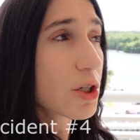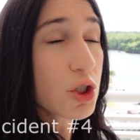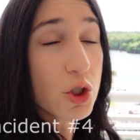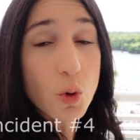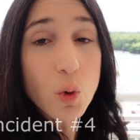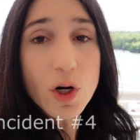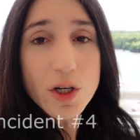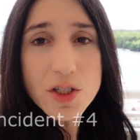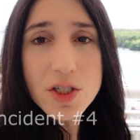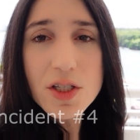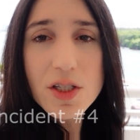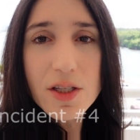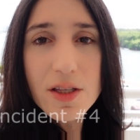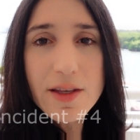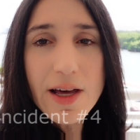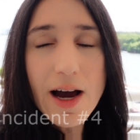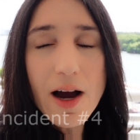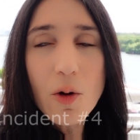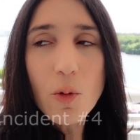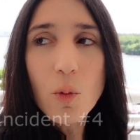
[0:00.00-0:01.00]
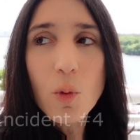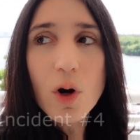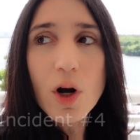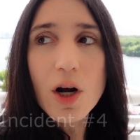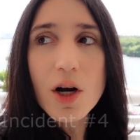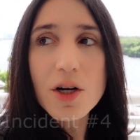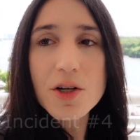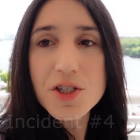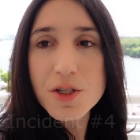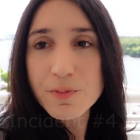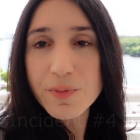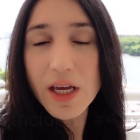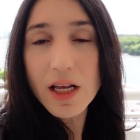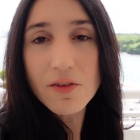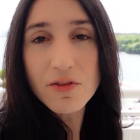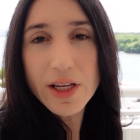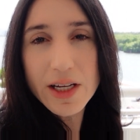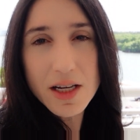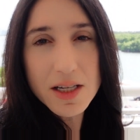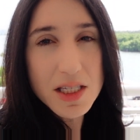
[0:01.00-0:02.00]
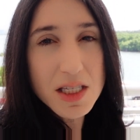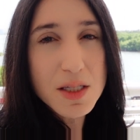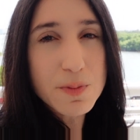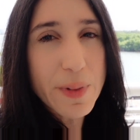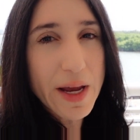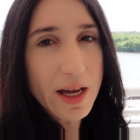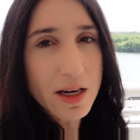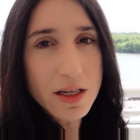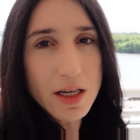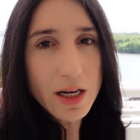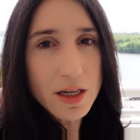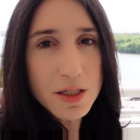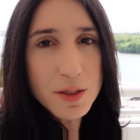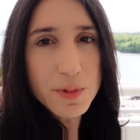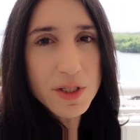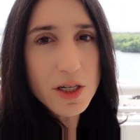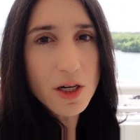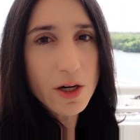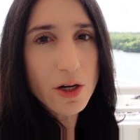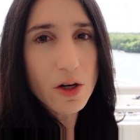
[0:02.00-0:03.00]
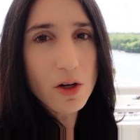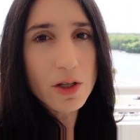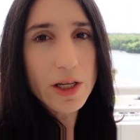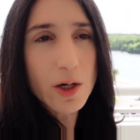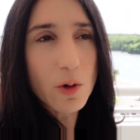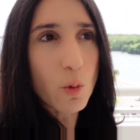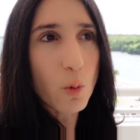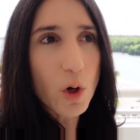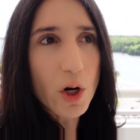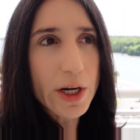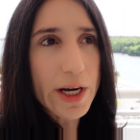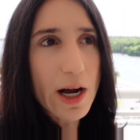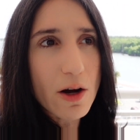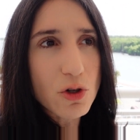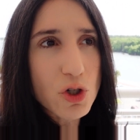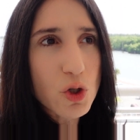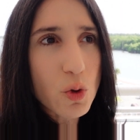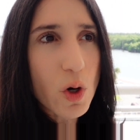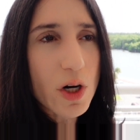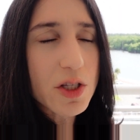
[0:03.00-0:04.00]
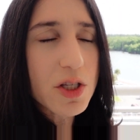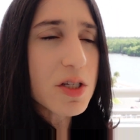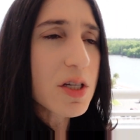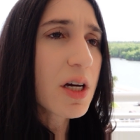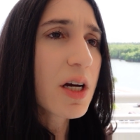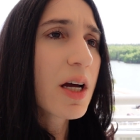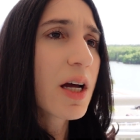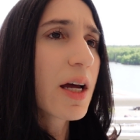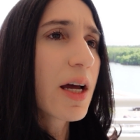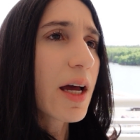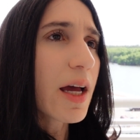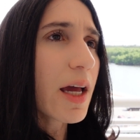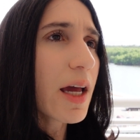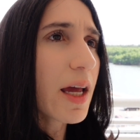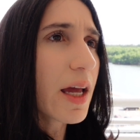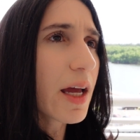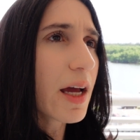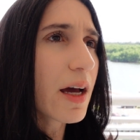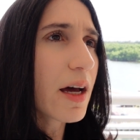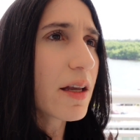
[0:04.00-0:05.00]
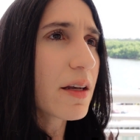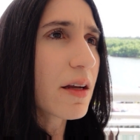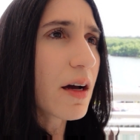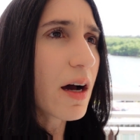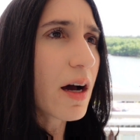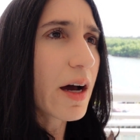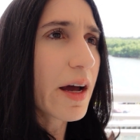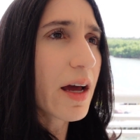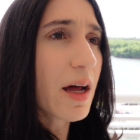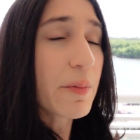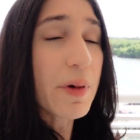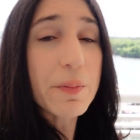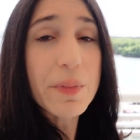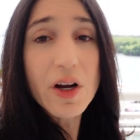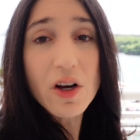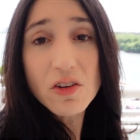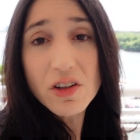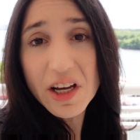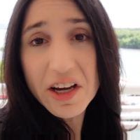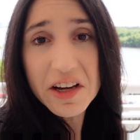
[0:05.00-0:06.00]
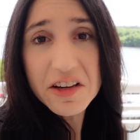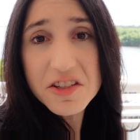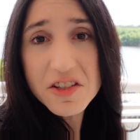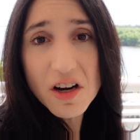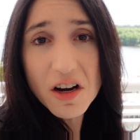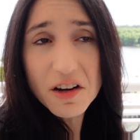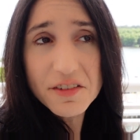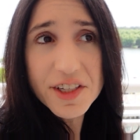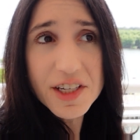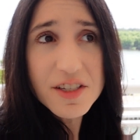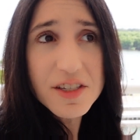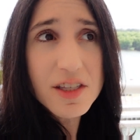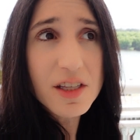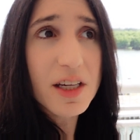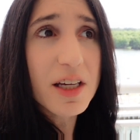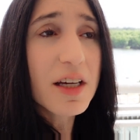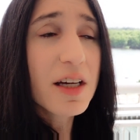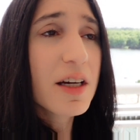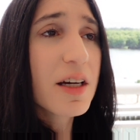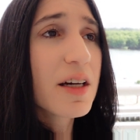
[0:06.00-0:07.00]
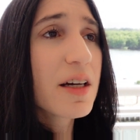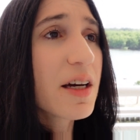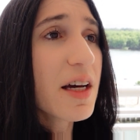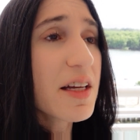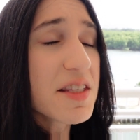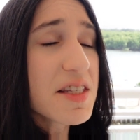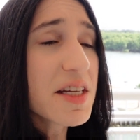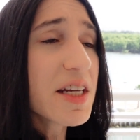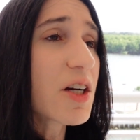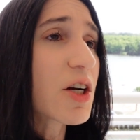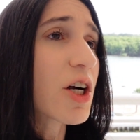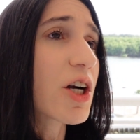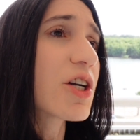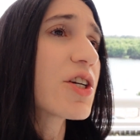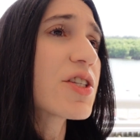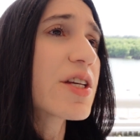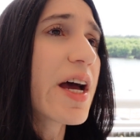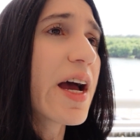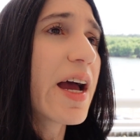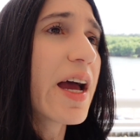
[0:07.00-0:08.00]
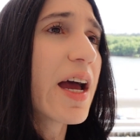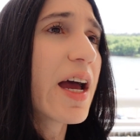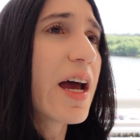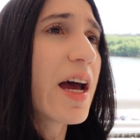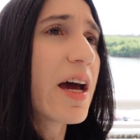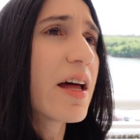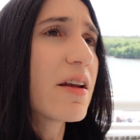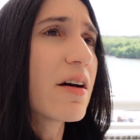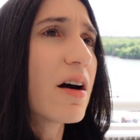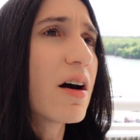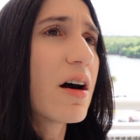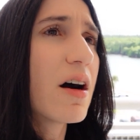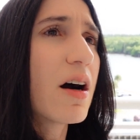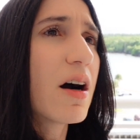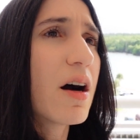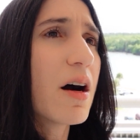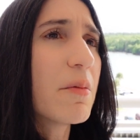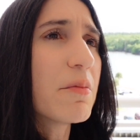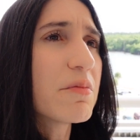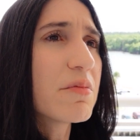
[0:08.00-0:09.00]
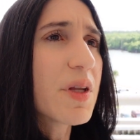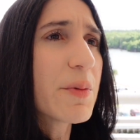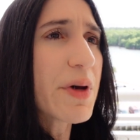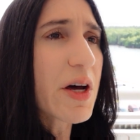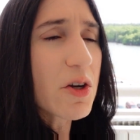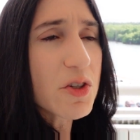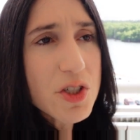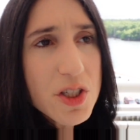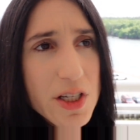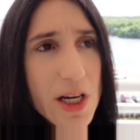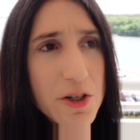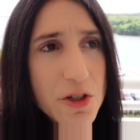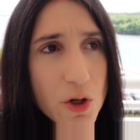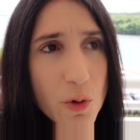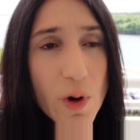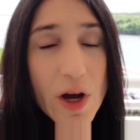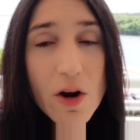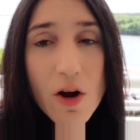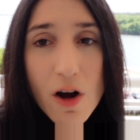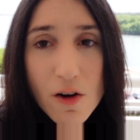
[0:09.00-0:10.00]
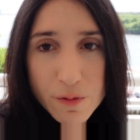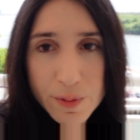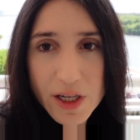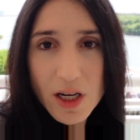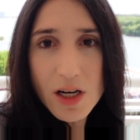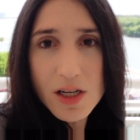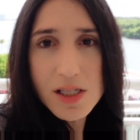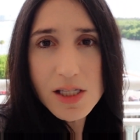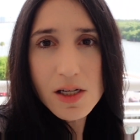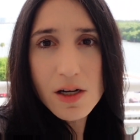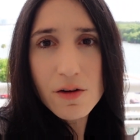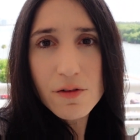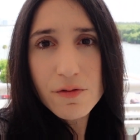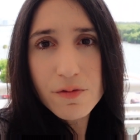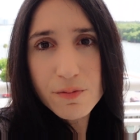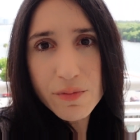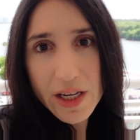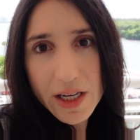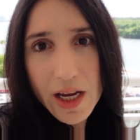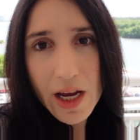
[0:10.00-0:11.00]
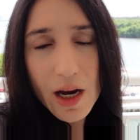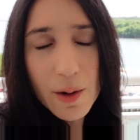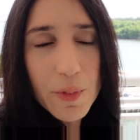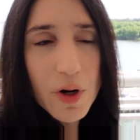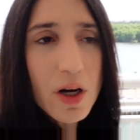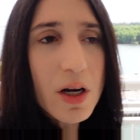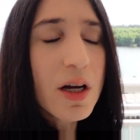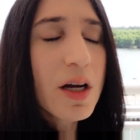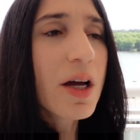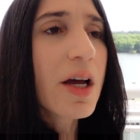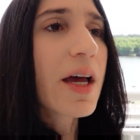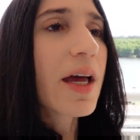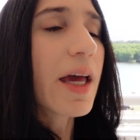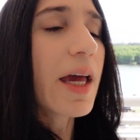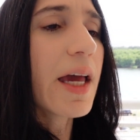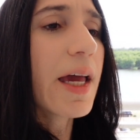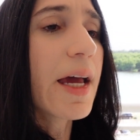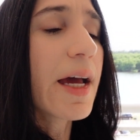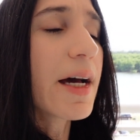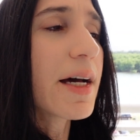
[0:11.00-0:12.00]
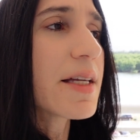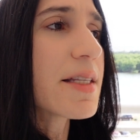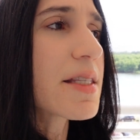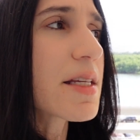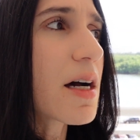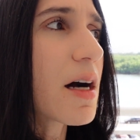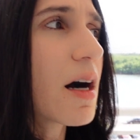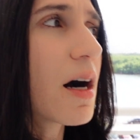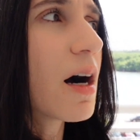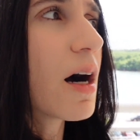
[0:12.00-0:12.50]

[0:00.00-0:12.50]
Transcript: shorts that were made of like a spandex material, like workout shorts. And I had my bare legs, obviously, and sneakers. And the metal detector went off because of my camera. And